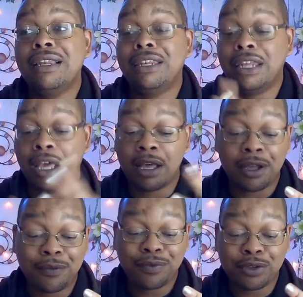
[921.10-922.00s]

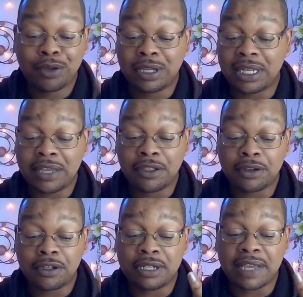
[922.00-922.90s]
love, you could
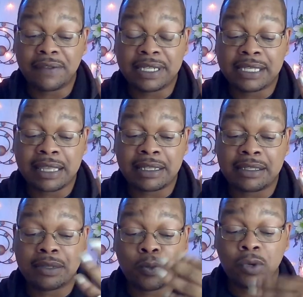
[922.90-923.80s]
definitely say that
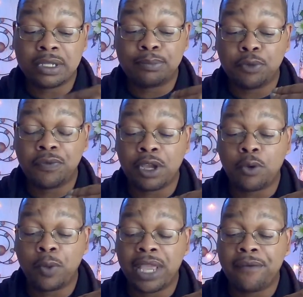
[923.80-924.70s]
someone's moving
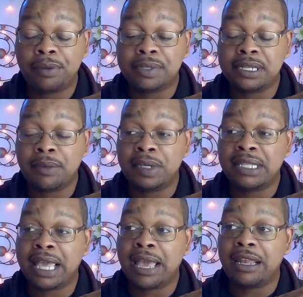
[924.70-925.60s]
away from something
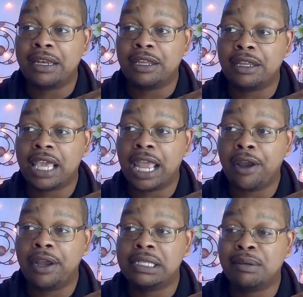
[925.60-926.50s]
that
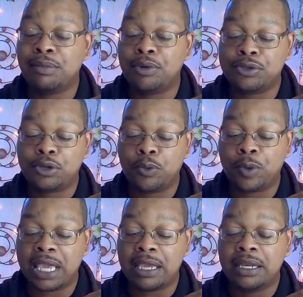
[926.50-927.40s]
carried some emotional
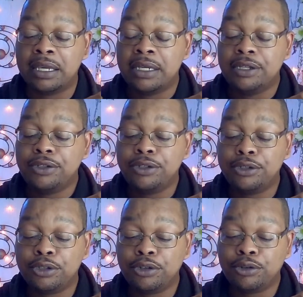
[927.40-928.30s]
weight
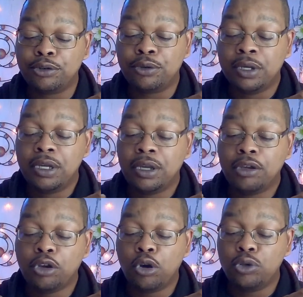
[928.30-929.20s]
to
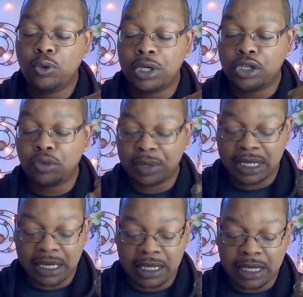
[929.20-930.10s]
go toward a new
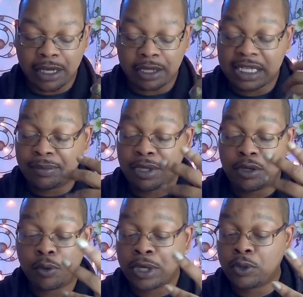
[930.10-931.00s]
beginning here. This could be
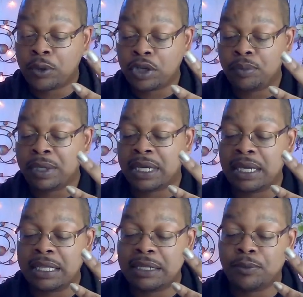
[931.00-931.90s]
you going toward a new
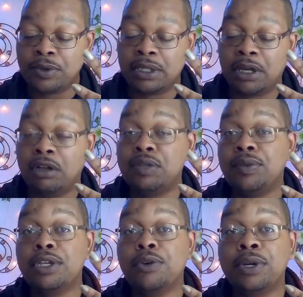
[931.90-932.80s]
beginning that's really
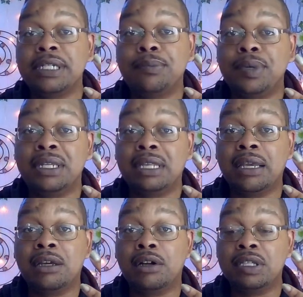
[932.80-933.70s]
ultimately going to be
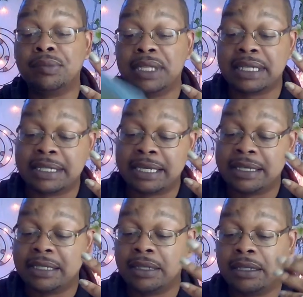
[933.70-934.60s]
like an ultimate
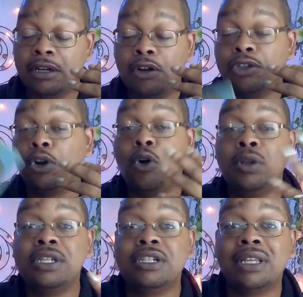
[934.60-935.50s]
success here, like the
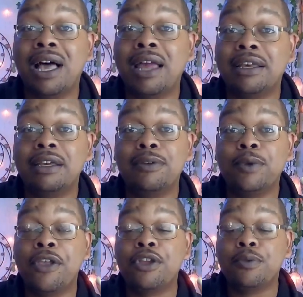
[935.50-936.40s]
whole enchilada,
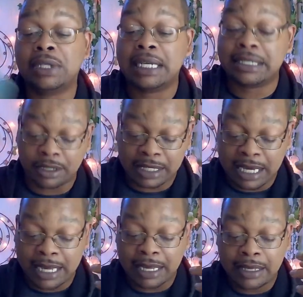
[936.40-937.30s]
whether you realize it or
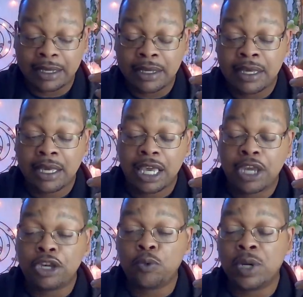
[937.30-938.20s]
not.
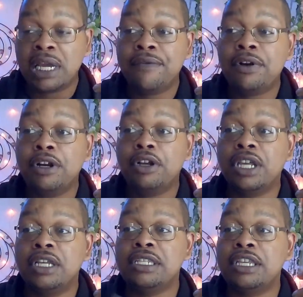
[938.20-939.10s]
And whatever
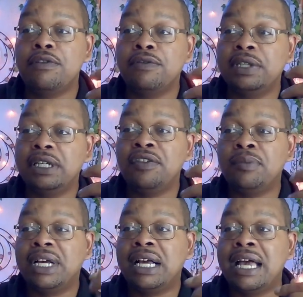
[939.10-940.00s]
it is that you've leaving
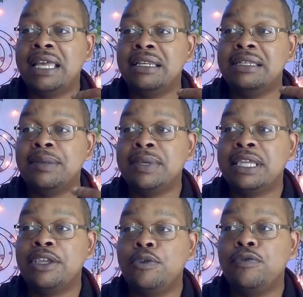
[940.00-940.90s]
behind is something
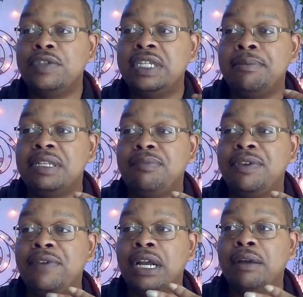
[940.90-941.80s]
that you've deemed to
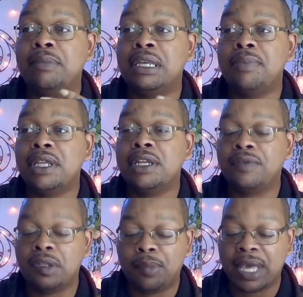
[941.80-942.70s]
be very
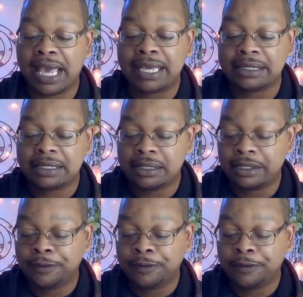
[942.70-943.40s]
manipulative in the past